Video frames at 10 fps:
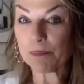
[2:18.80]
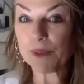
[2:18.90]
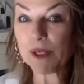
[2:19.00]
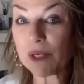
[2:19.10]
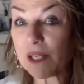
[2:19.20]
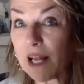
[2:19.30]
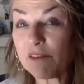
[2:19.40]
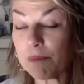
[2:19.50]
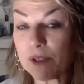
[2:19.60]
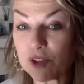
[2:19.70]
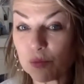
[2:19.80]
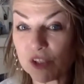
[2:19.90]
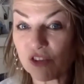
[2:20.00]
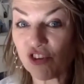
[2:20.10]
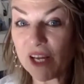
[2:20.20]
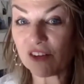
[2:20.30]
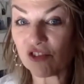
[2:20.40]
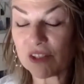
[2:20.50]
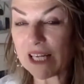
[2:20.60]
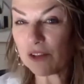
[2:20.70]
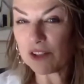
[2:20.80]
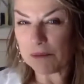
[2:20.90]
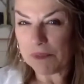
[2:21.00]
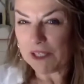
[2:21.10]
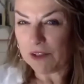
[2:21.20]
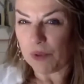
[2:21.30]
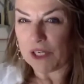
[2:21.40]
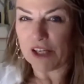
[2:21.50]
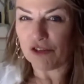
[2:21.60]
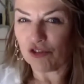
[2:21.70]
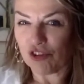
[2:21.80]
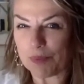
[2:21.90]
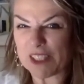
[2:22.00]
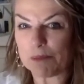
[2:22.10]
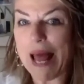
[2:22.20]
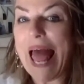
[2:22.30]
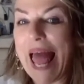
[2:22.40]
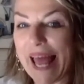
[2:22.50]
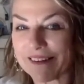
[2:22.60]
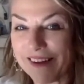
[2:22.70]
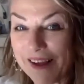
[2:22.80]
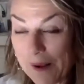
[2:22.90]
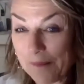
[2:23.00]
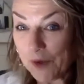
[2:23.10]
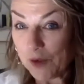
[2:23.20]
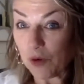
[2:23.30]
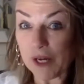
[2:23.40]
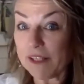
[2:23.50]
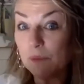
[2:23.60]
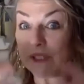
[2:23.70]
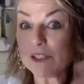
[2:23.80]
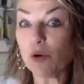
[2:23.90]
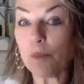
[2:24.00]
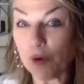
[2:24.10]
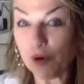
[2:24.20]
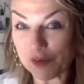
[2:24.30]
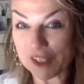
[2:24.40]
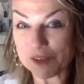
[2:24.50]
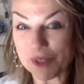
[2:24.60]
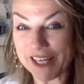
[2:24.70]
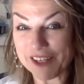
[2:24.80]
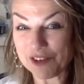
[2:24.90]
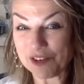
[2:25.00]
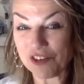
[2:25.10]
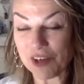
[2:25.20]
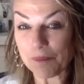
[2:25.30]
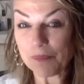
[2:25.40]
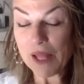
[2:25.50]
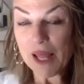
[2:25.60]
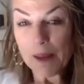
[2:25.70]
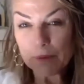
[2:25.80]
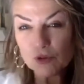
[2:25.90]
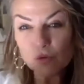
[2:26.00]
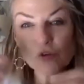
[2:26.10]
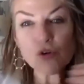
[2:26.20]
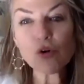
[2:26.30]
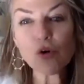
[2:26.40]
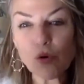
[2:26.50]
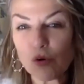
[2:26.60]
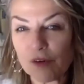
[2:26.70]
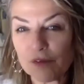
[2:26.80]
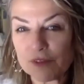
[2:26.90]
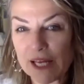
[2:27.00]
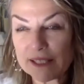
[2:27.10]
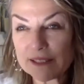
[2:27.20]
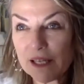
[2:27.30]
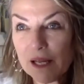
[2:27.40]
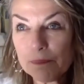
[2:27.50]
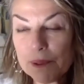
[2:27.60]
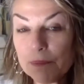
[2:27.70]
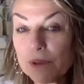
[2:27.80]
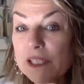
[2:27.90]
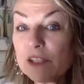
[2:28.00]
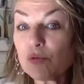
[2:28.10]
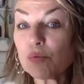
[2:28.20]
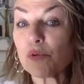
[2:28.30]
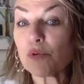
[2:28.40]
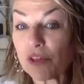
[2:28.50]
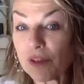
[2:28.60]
appear in life because we change, and that doesn't mean the relationship is bad, you know, and there is no perfect relationship. But to know all of that, people need truth.